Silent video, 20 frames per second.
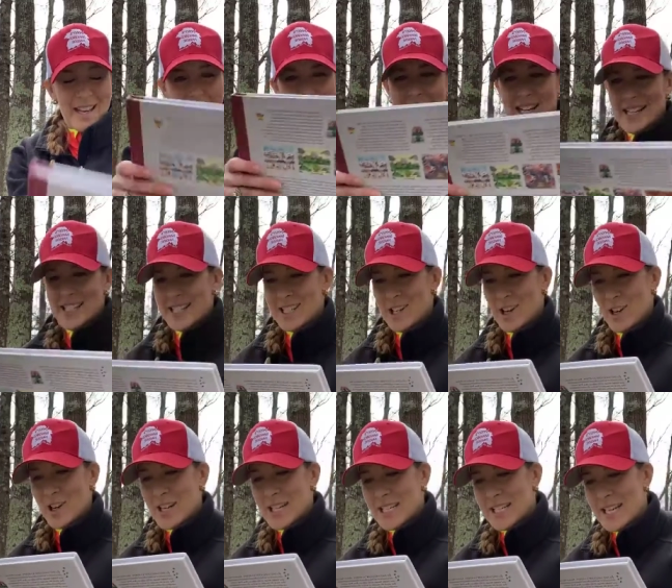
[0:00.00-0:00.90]
gonna
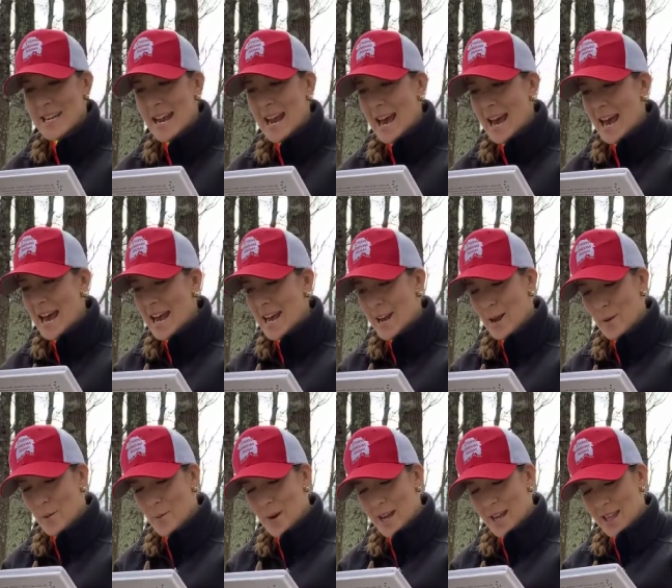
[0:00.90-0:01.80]
start today
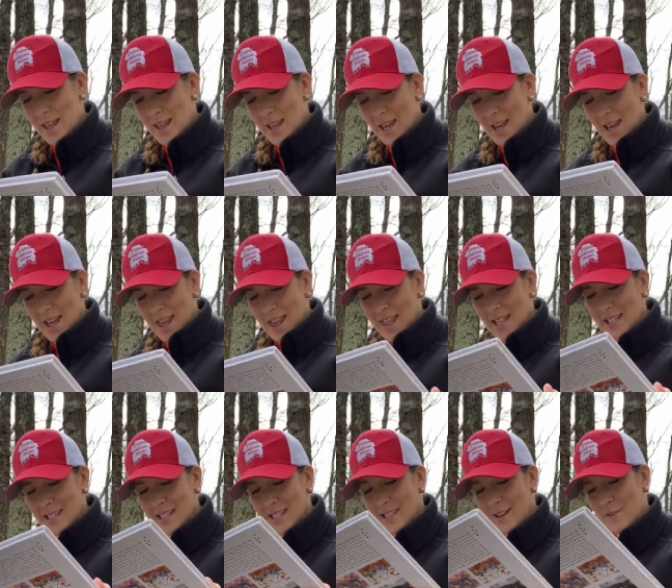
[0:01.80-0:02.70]
with
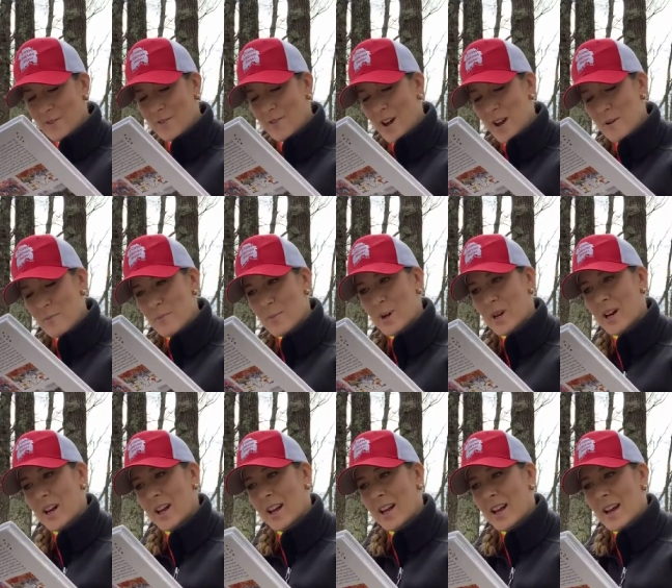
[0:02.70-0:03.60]
this is a fun
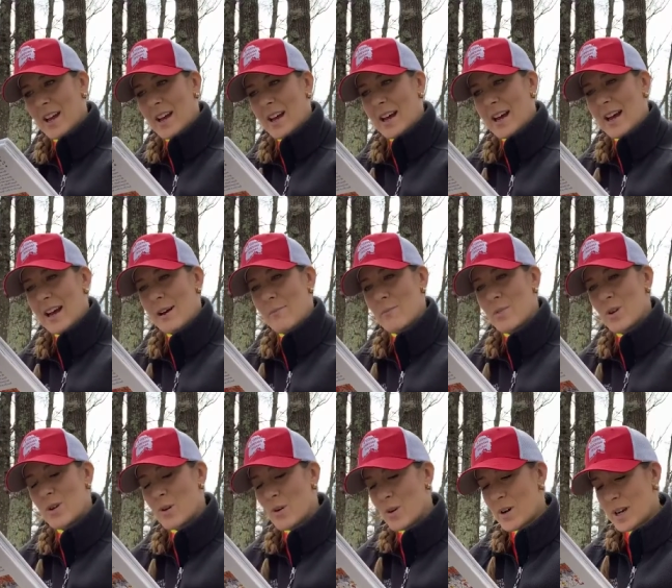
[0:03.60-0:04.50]
book. Um, New
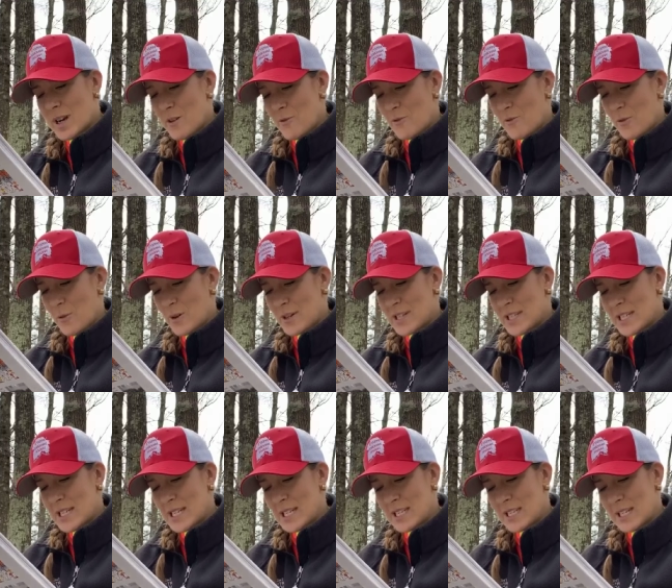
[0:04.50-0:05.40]
York in Four
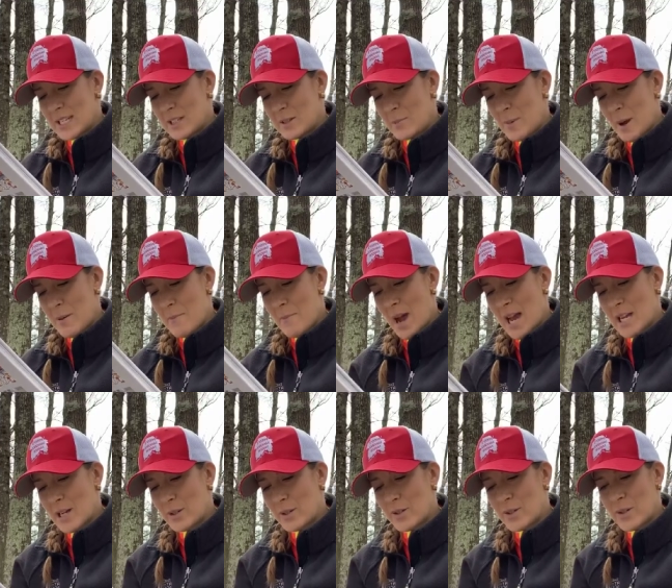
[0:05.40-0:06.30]
Seasons by
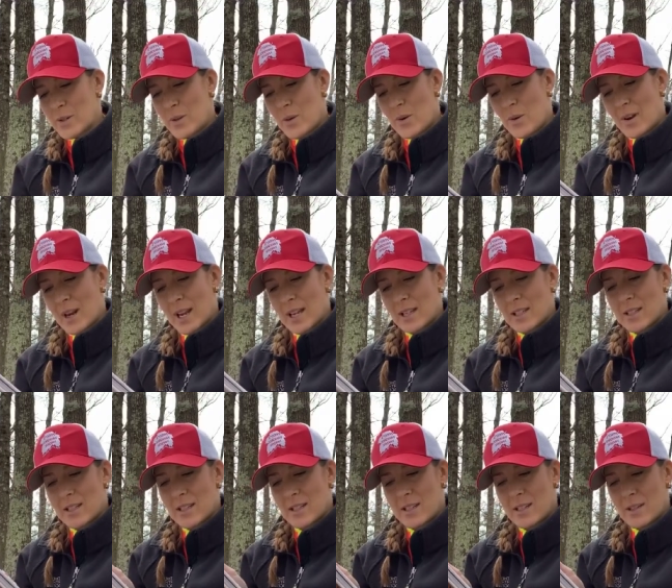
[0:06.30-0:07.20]
Michael Storrings,
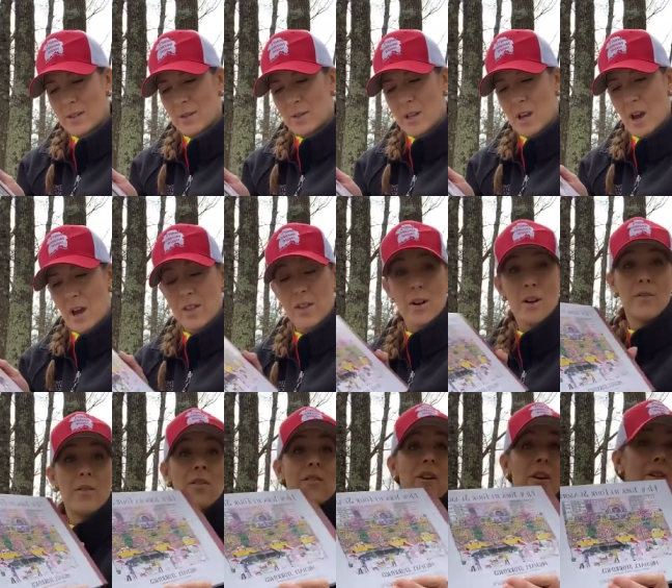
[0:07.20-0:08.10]
who's the author
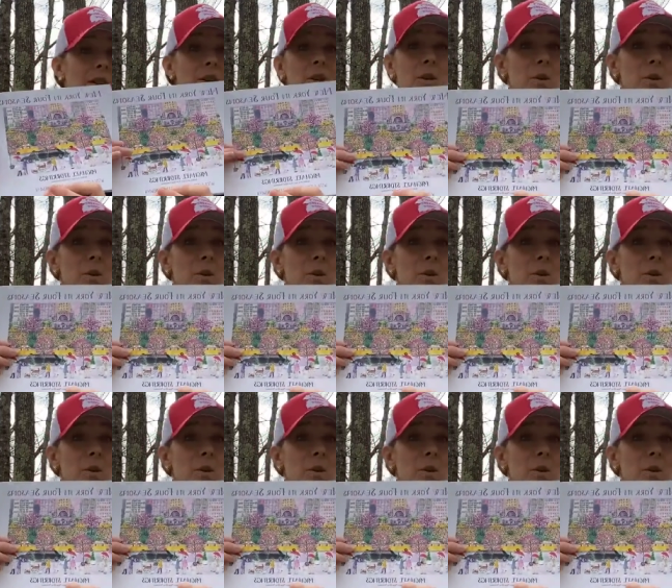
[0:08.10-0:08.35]
of A Very New